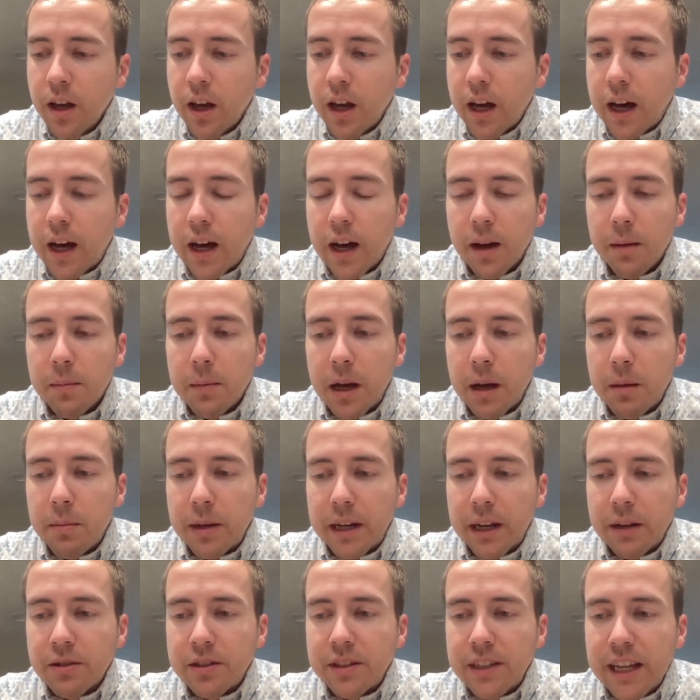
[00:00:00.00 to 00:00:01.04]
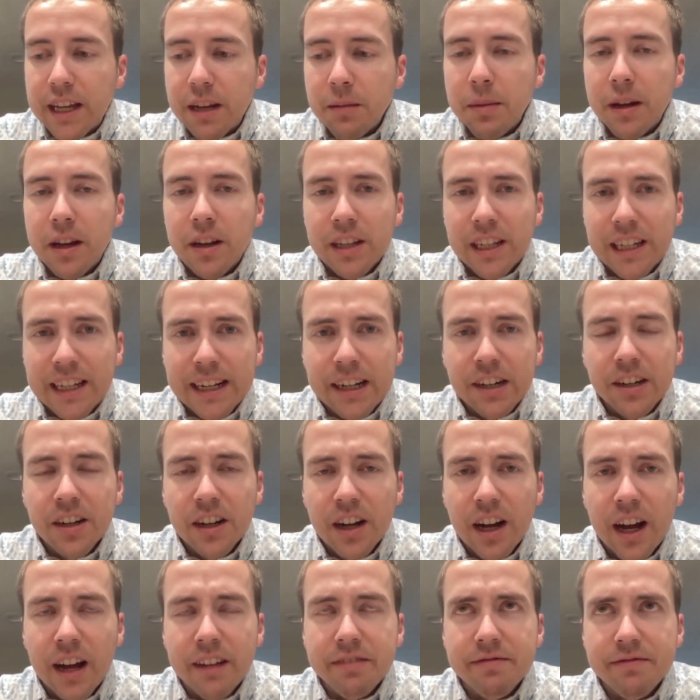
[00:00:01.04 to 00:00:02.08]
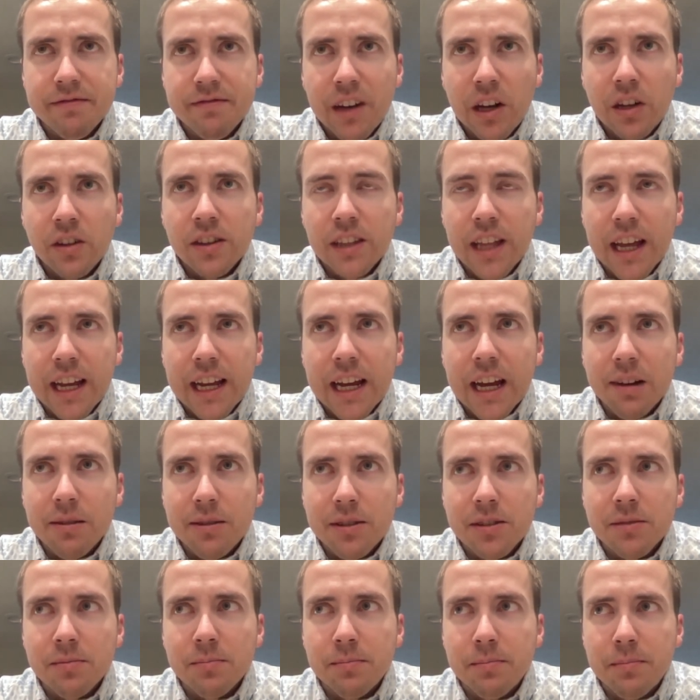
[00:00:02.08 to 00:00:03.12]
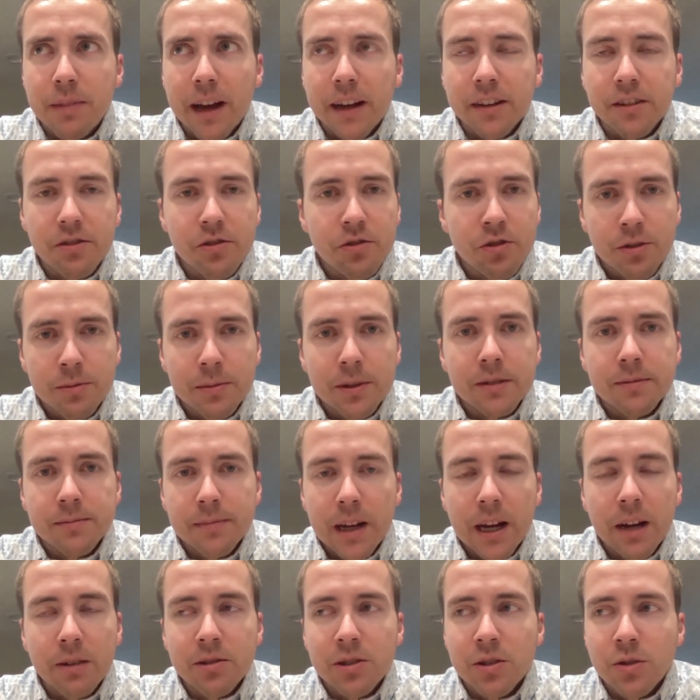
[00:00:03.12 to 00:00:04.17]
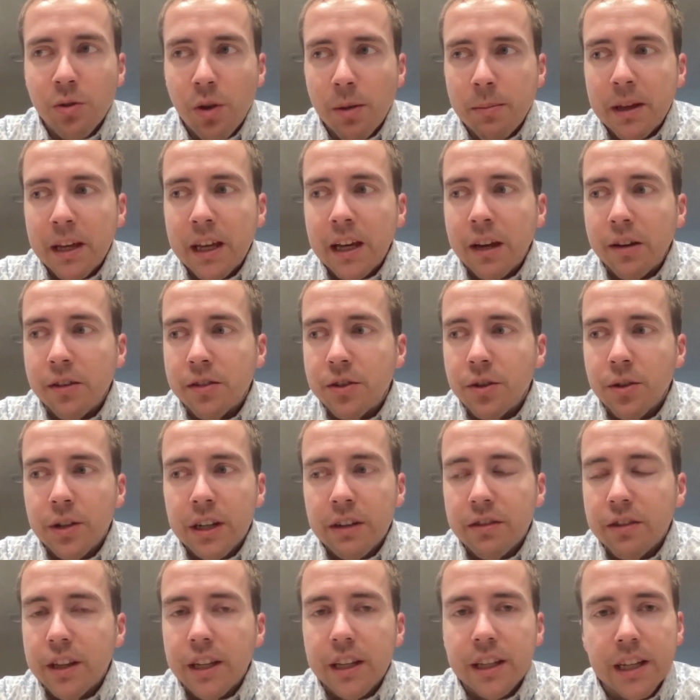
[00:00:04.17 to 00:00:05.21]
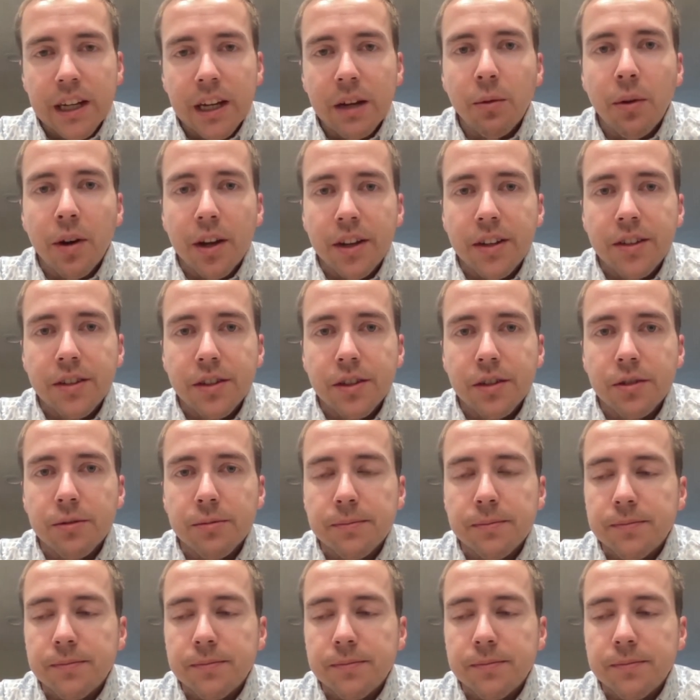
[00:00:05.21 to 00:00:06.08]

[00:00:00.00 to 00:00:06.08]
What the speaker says: But I would say at about a year, I felt like I was back to normal. I was swimming, I was doing everything that I wanted to.